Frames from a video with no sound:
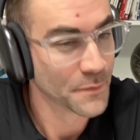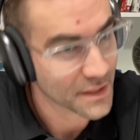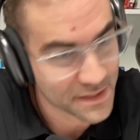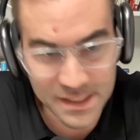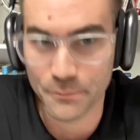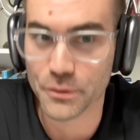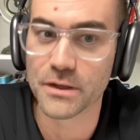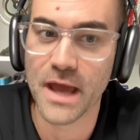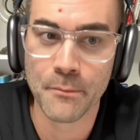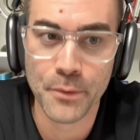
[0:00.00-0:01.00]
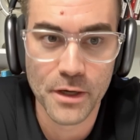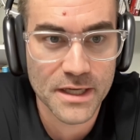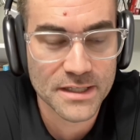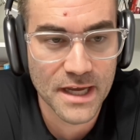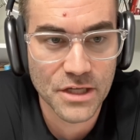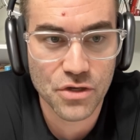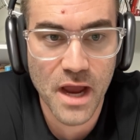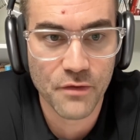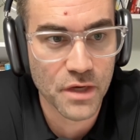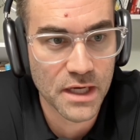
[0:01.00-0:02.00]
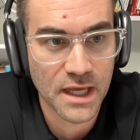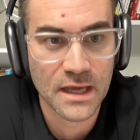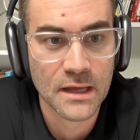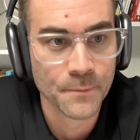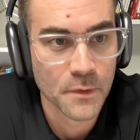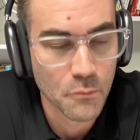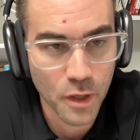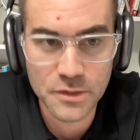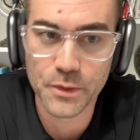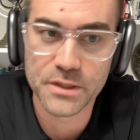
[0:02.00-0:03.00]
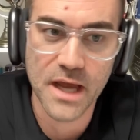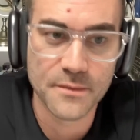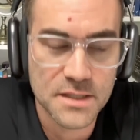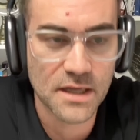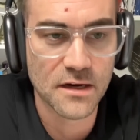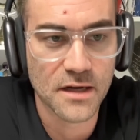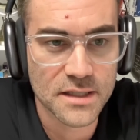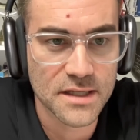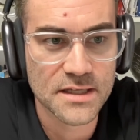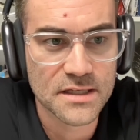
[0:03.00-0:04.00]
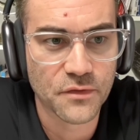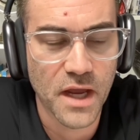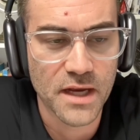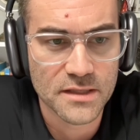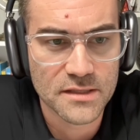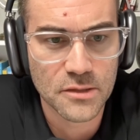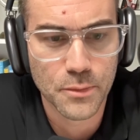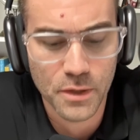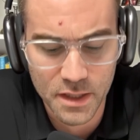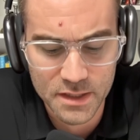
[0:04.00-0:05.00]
zipped through that book, because I try read it multiple times a year because I just find it super good.